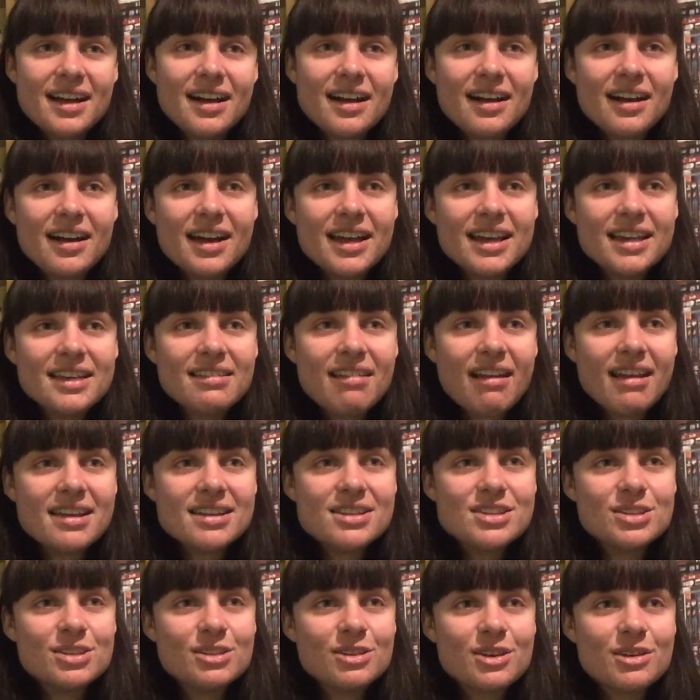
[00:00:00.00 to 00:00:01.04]
I like
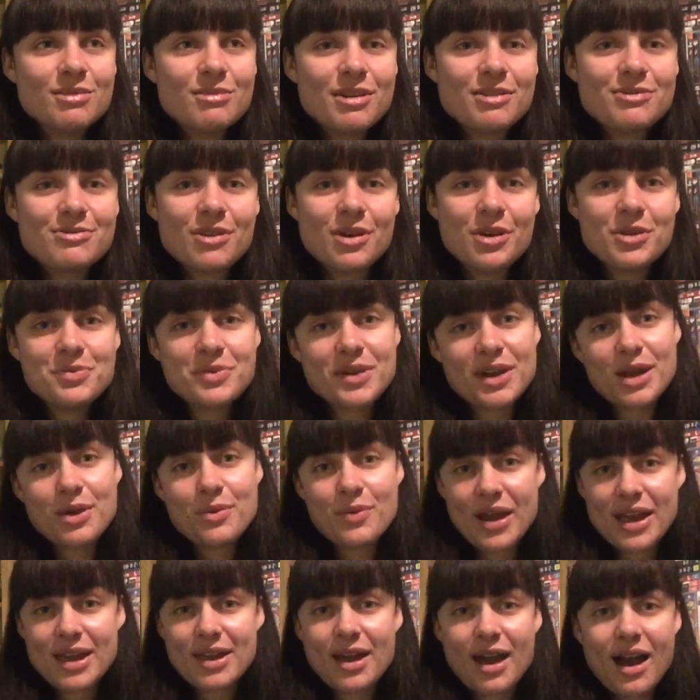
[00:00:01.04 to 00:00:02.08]
to look at my phone when I
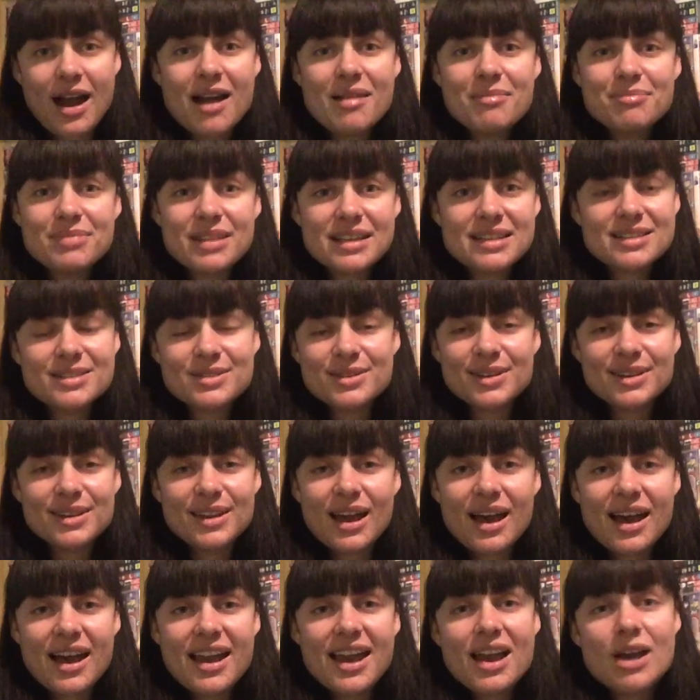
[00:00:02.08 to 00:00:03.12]
wake up. That's not a
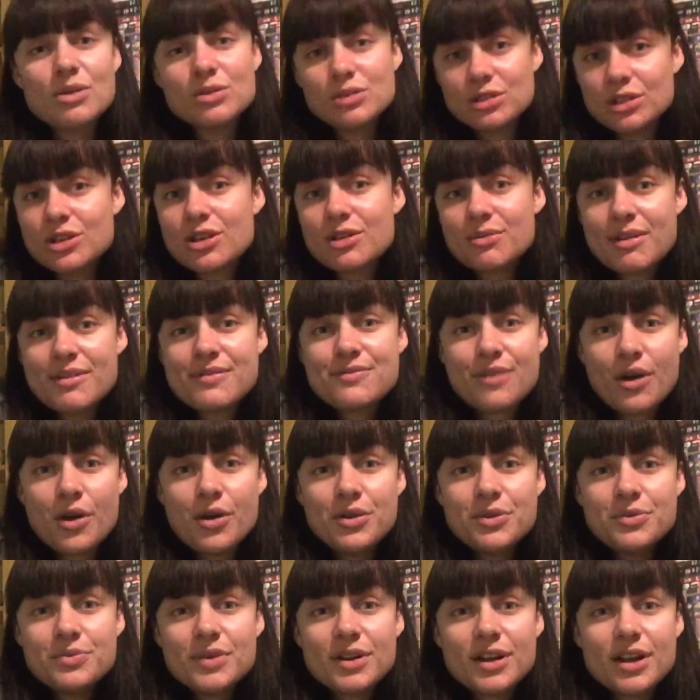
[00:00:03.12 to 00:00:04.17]
lie. I will look at my
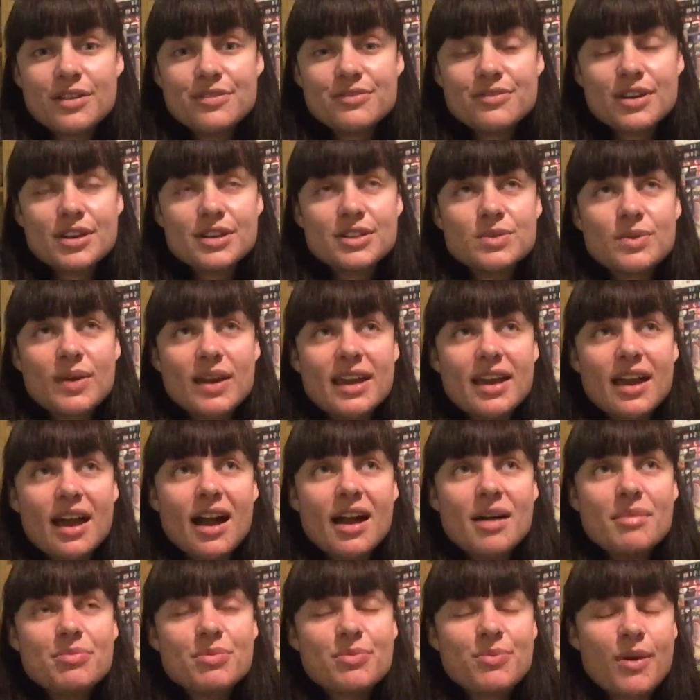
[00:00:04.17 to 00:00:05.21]
phone when I first wake
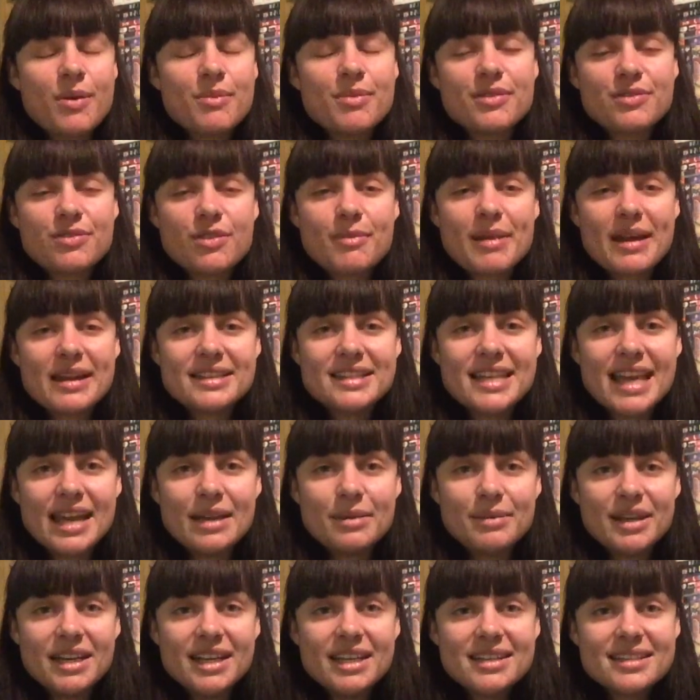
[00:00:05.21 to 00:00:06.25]
up, probably for about
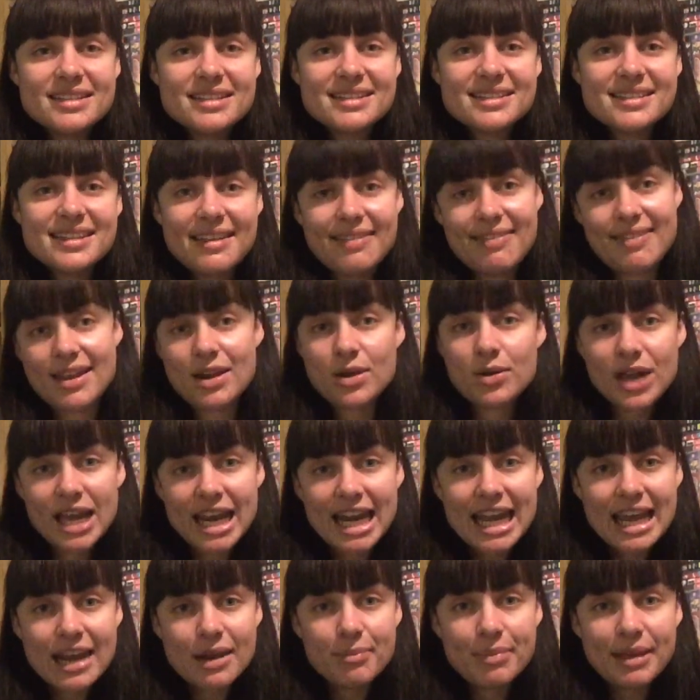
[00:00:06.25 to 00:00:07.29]
10 minutes. Then I'll
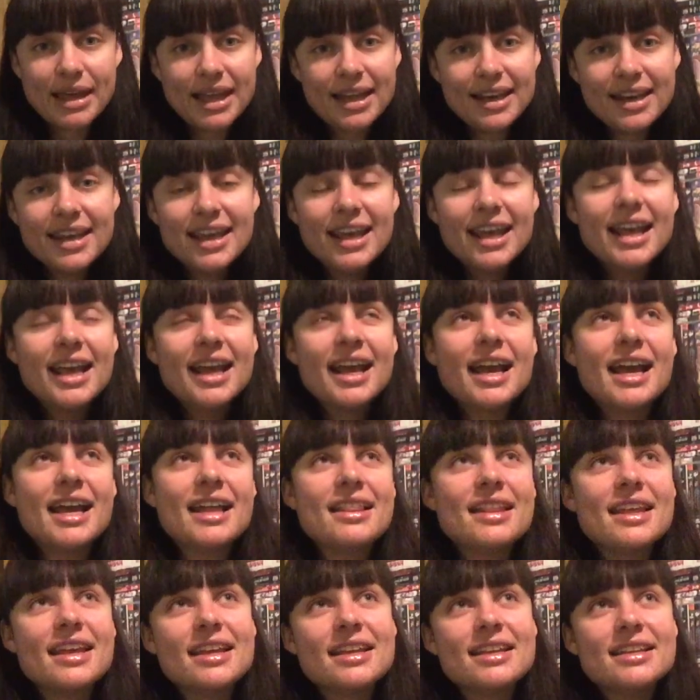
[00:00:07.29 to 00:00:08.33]
get out of bed.
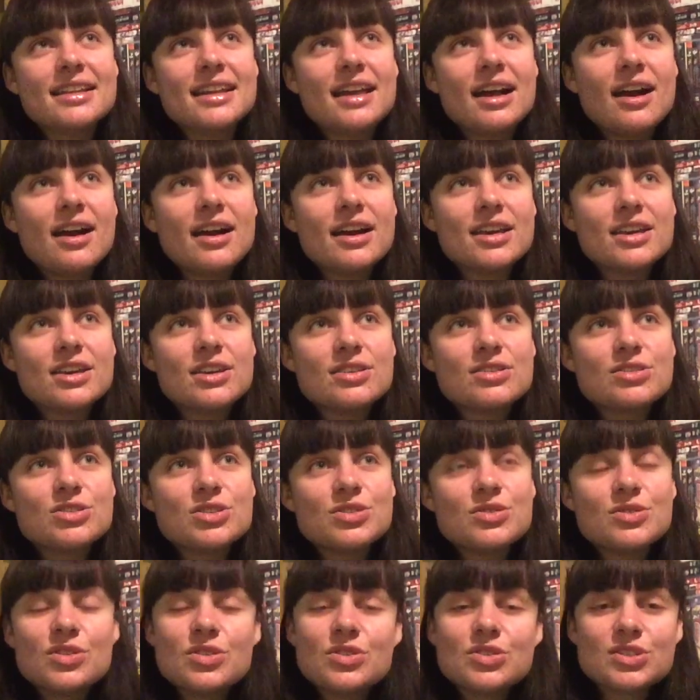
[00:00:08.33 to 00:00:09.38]
And then I do
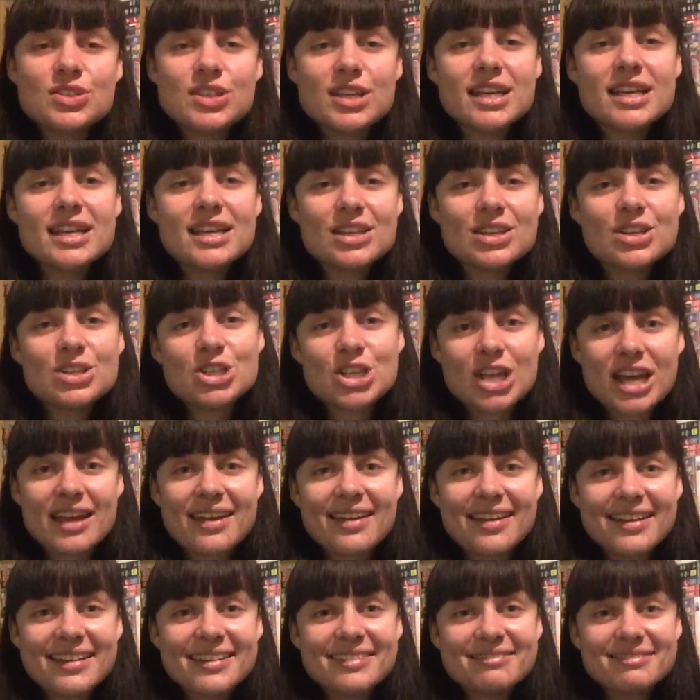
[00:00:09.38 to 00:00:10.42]
usually
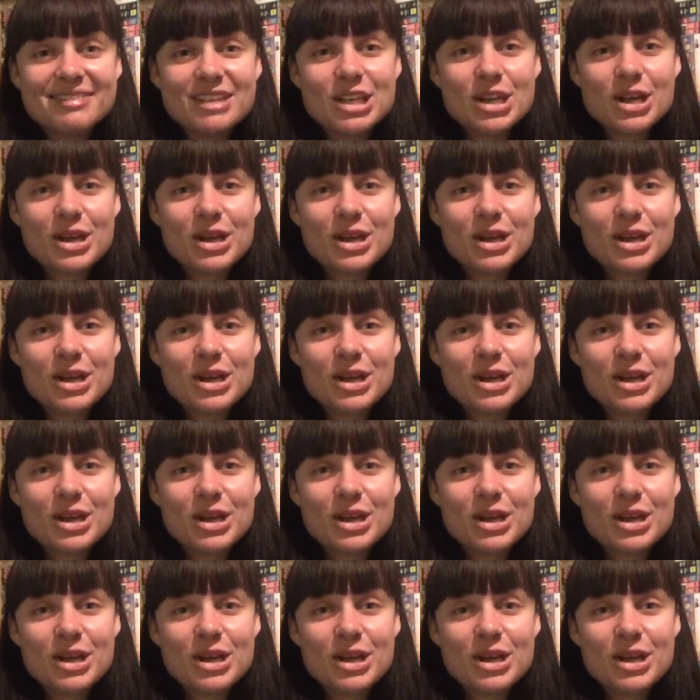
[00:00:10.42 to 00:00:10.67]
check it,